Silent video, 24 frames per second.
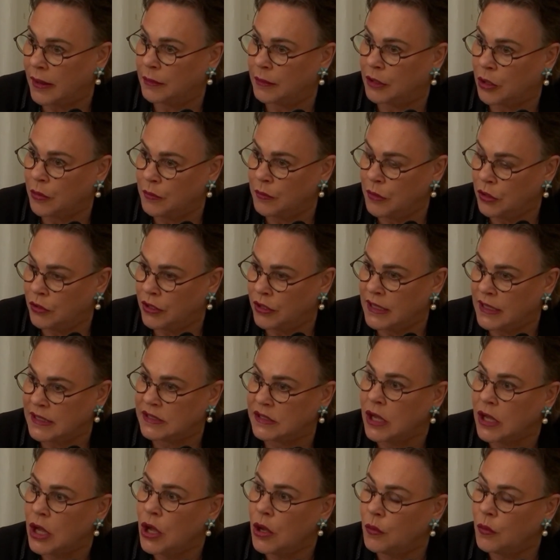
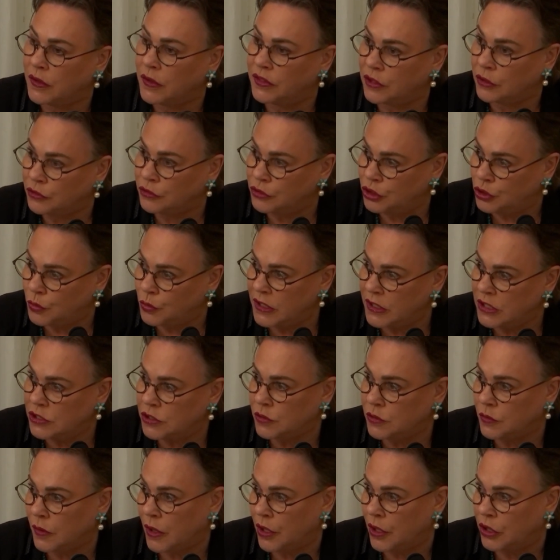communities, what they're doing
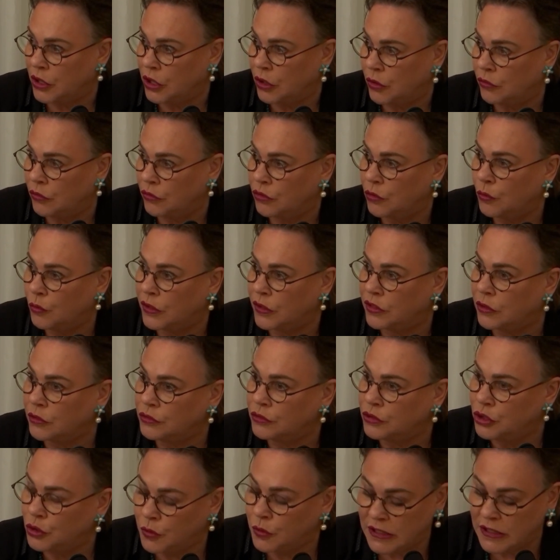to our youth, what they're
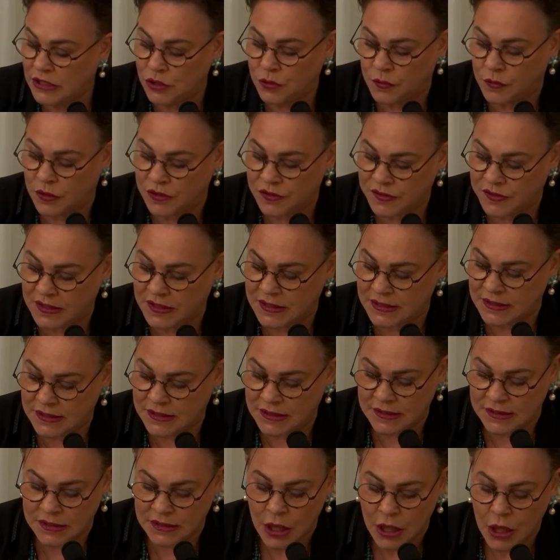doing to our
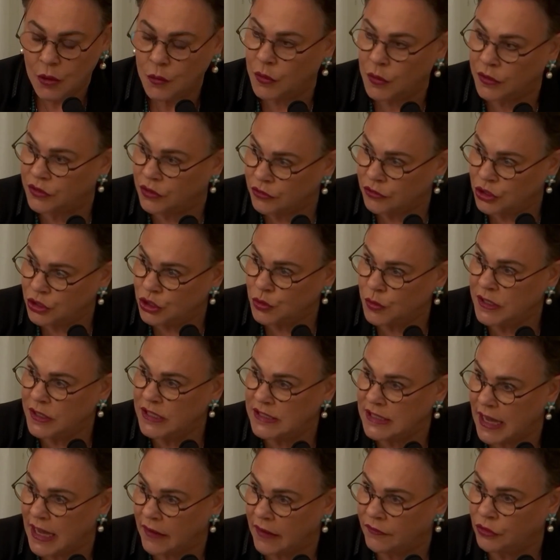citizens, what they're doing
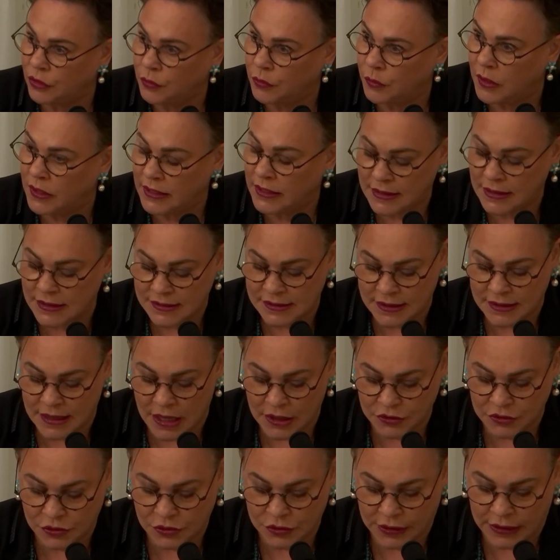to everyone in this
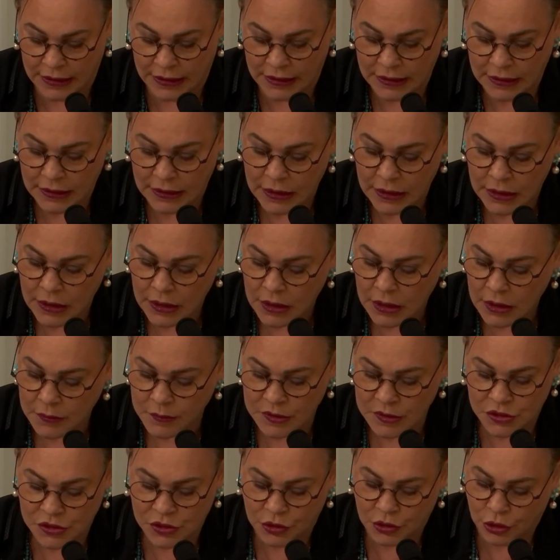country.
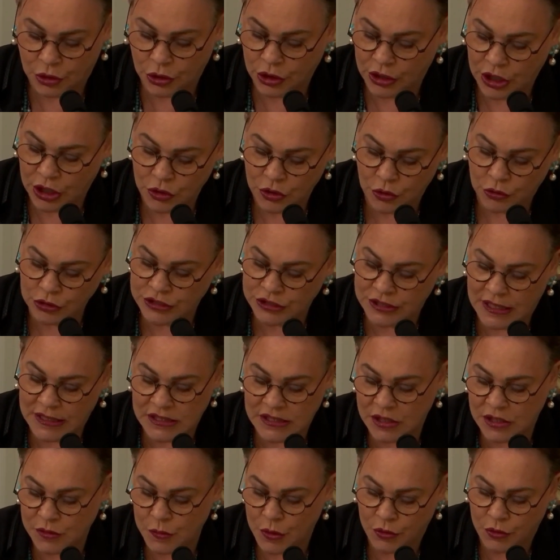Mr. Kirk, in your
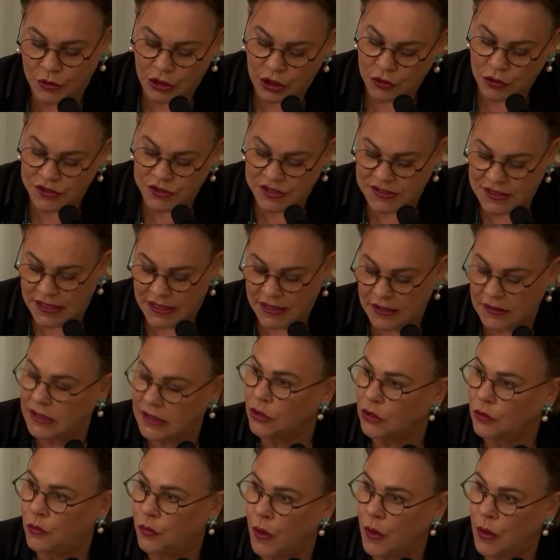testimony, you stated
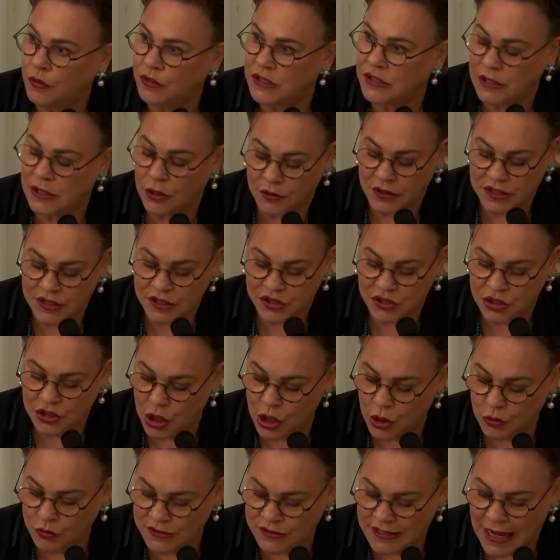that, quote, "There is
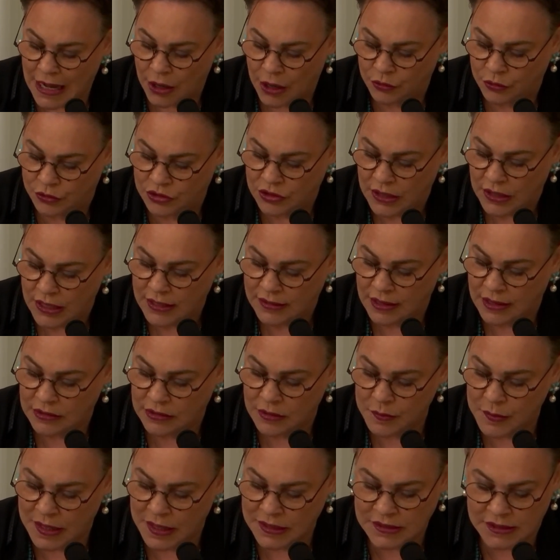no doubt that
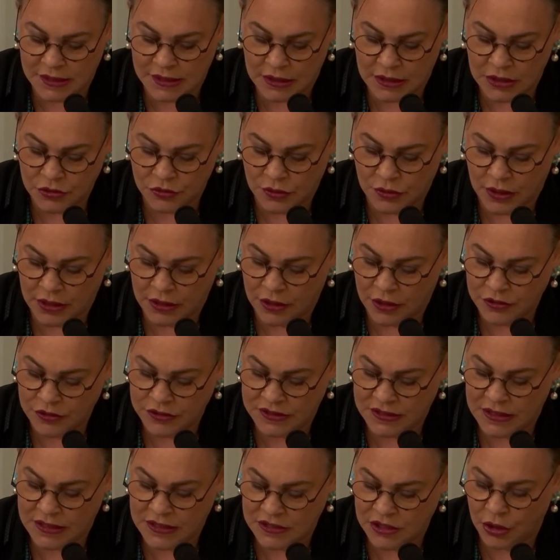the Mexican drug
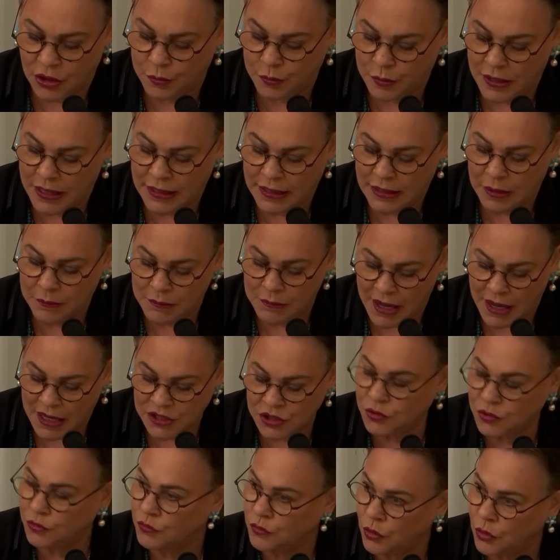cartels are playing a
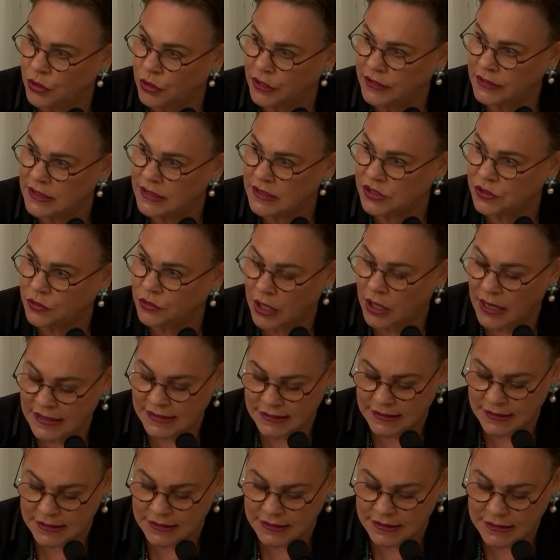major role in this
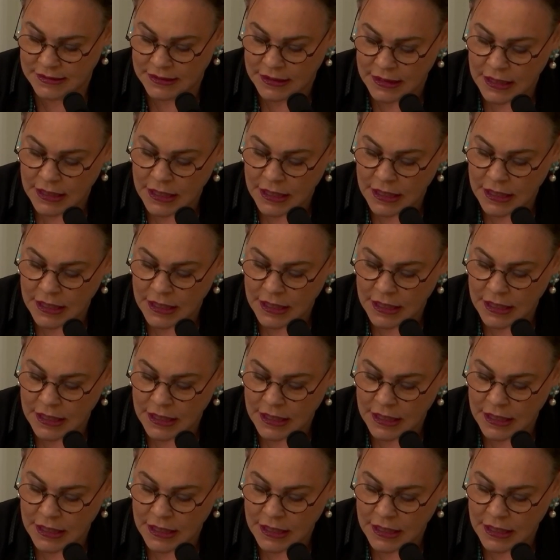crisis."